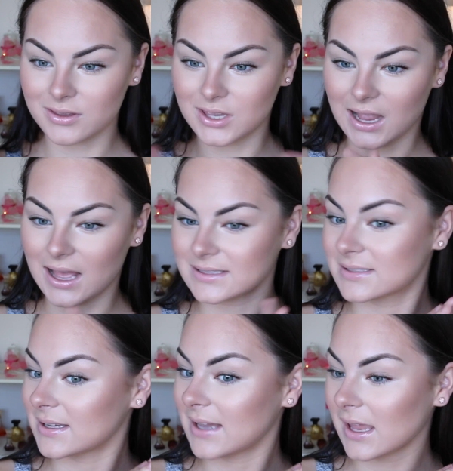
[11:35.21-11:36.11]
you can't
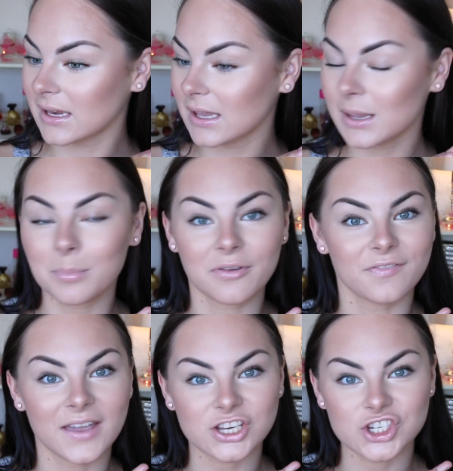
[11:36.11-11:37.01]
see any
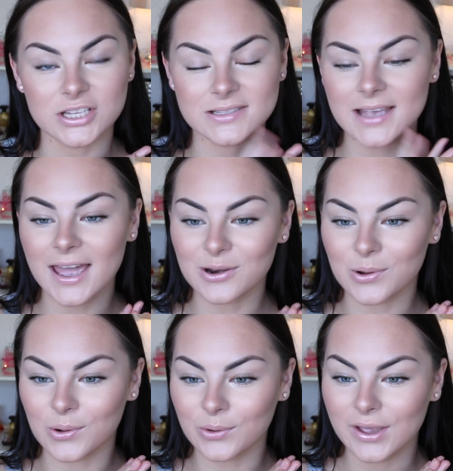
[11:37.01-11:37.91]
imperfections at
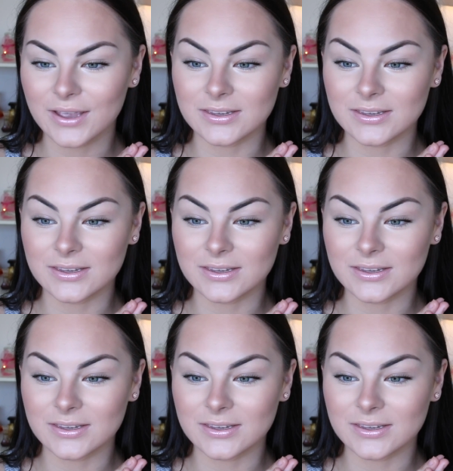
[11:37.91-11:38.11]
all.